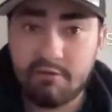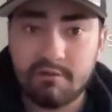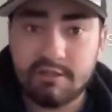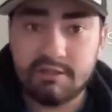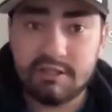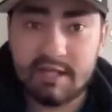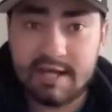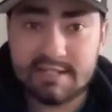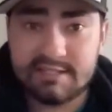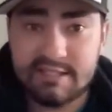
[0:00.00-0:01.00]
smooth
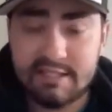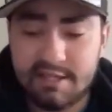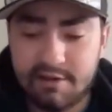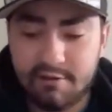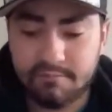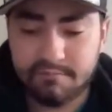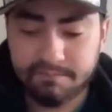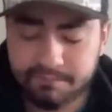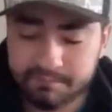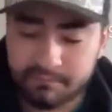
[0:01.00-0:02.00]
out, as you can kind of see
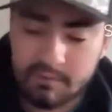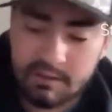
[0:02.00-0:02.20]
there.